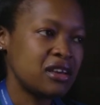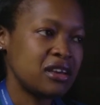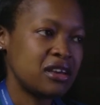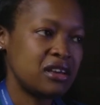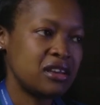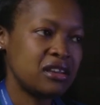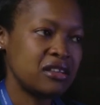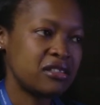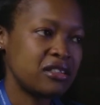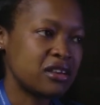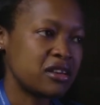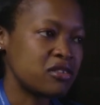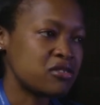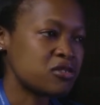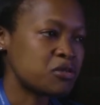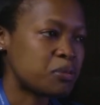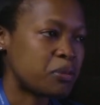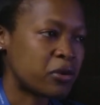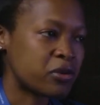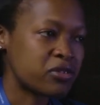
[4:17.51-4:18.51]
anything
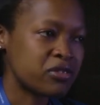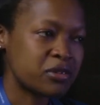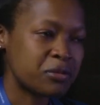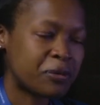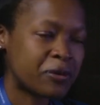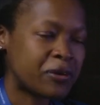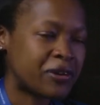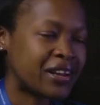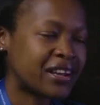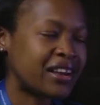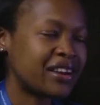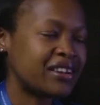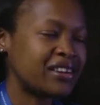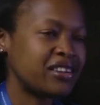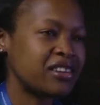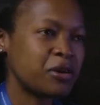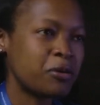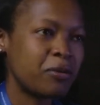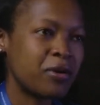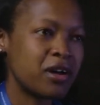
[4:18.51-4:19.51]
is possible, and
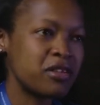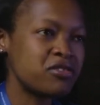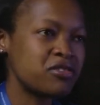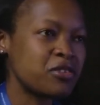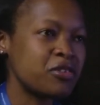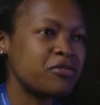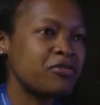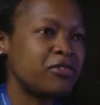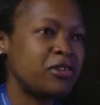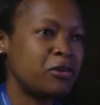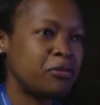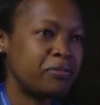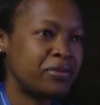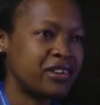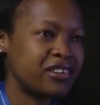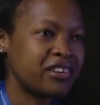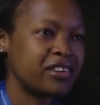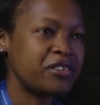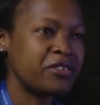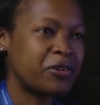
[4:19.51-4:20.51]
in the words of
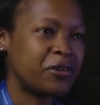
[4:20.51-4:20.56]
Lupita